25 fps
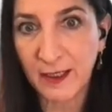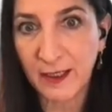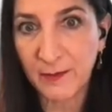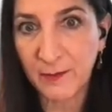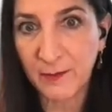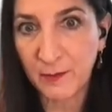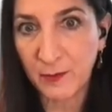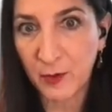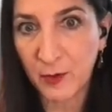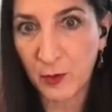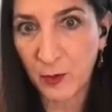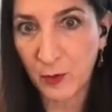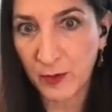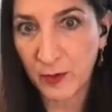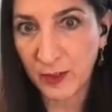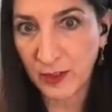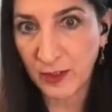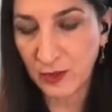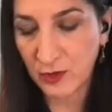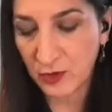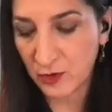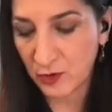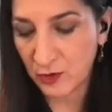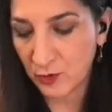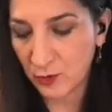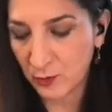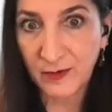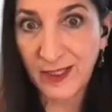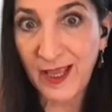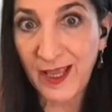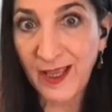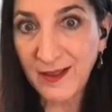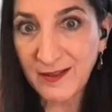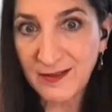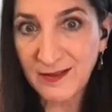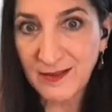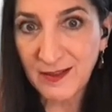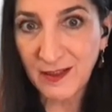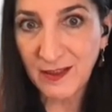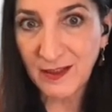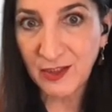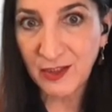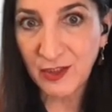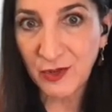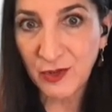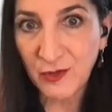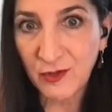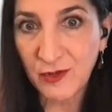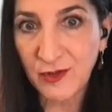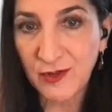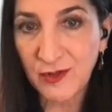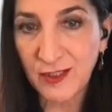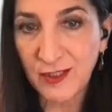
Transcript: am going to execute